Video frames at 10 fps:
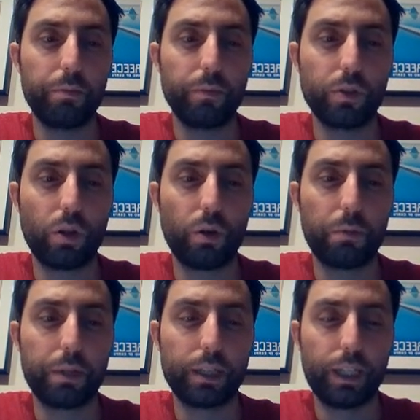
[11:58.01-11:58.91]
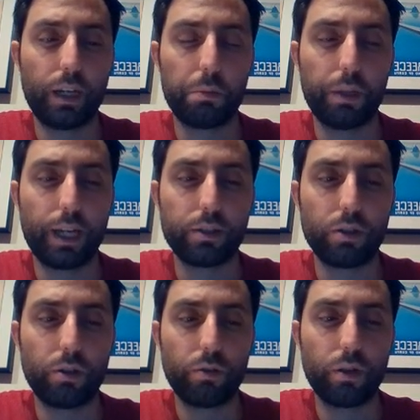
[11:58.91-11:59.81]
So I'm testing out a Blast
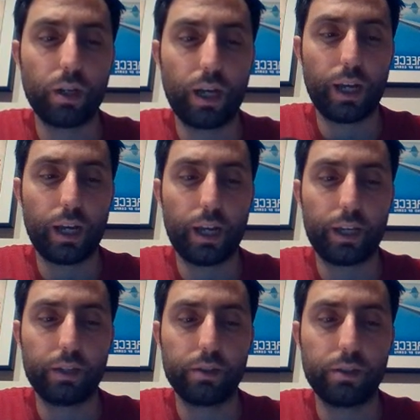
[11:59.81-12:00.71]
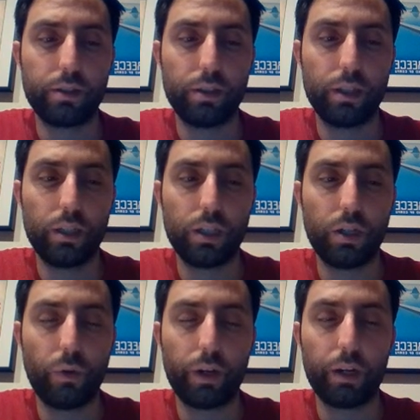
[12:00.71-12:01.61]
Zone. I could see
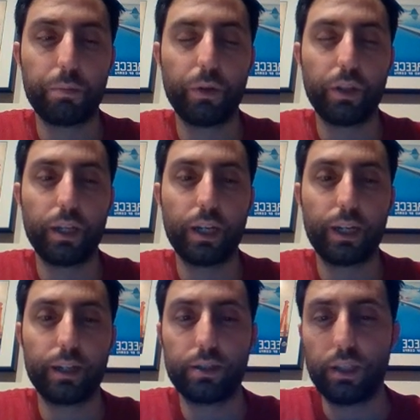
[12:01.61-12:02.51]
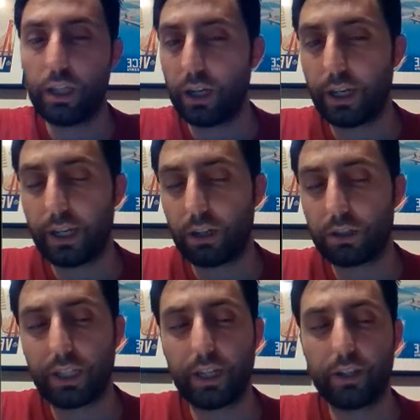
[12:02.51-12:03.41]
going up with it. I could see cutting it all
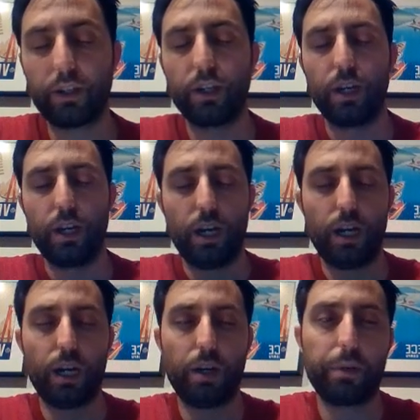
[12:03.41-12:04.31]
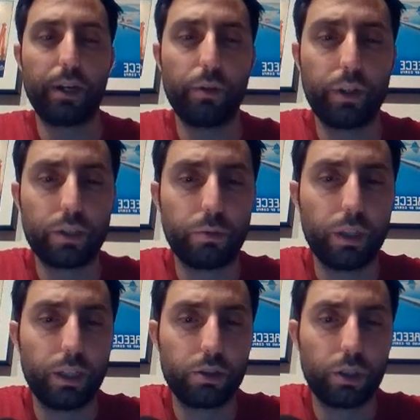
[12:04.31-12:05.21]
together. But I do think it's a
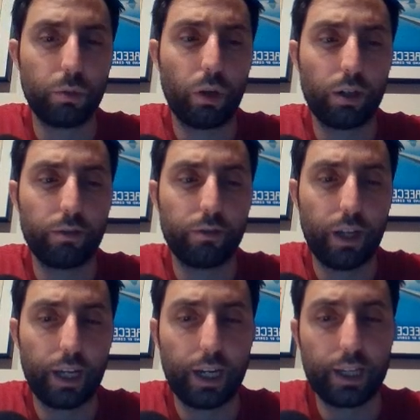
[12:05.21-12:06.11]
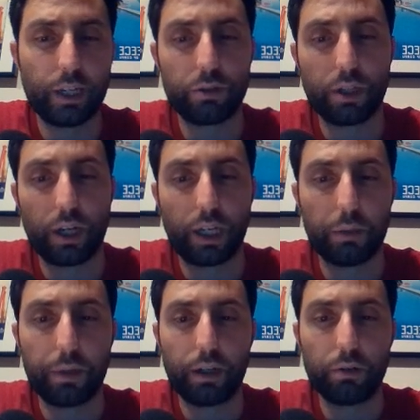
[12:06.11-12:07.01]
really interesting one and as I was talking
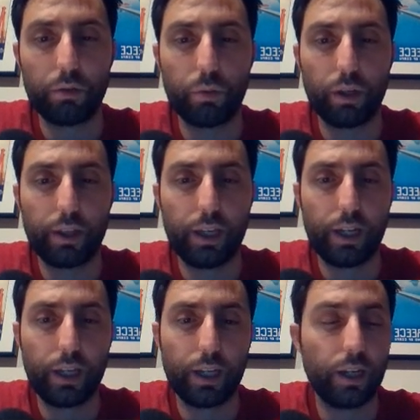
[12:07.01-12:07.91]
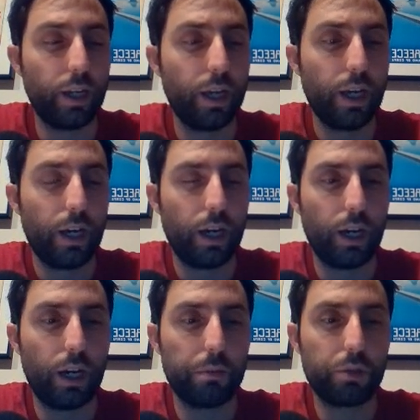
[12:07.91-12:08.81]
about with Gideon,
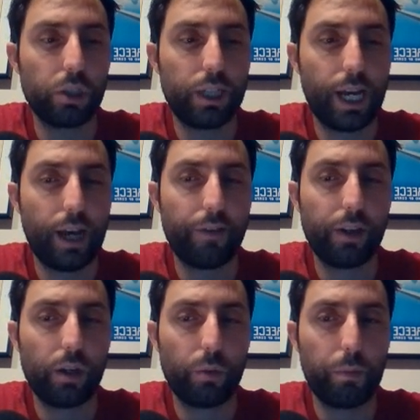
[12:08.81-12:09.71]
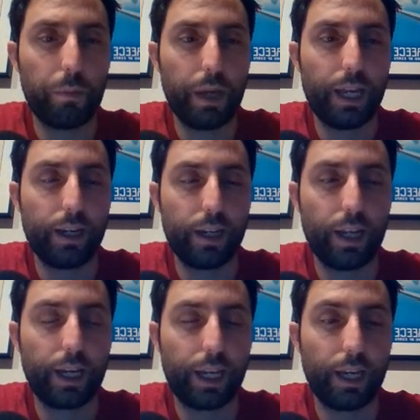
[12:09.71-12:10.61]
just having main
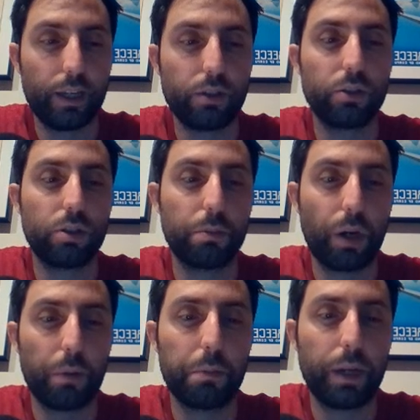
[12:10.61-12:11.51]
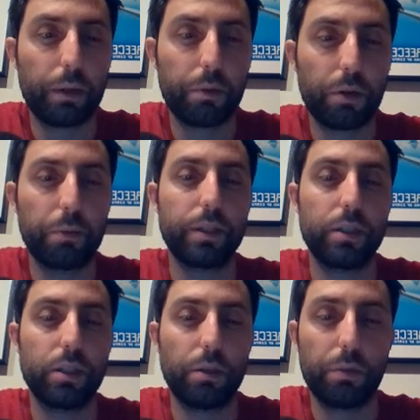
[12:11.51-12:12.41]
deck answers to problematic permanents
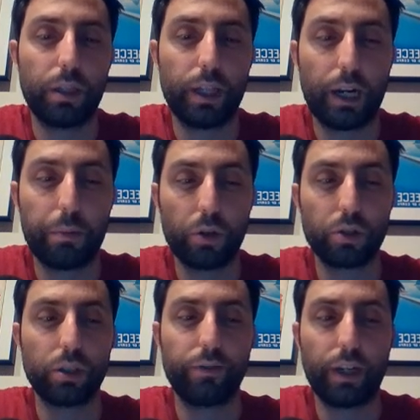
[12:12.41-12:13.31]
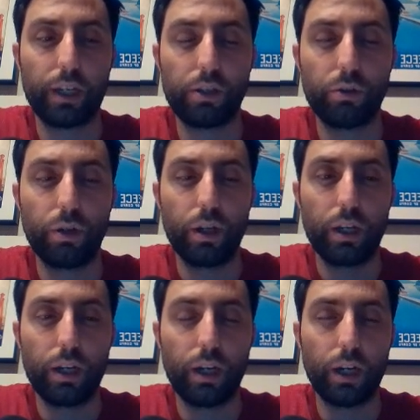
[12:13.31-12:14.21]
is something that I personally value
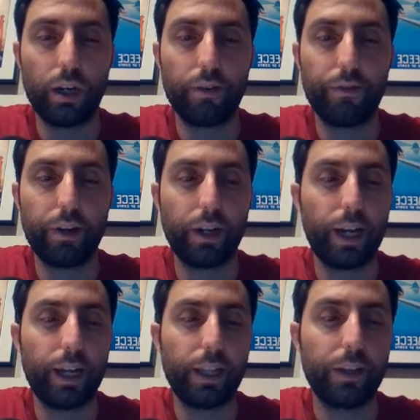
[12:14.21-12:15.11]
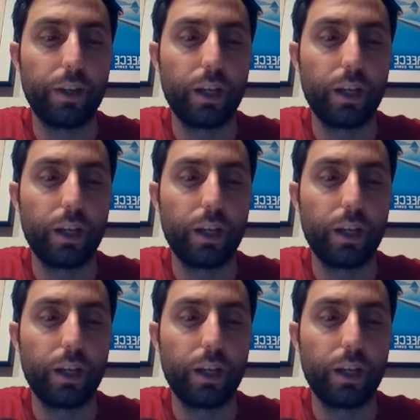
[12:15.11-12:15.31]
very highly.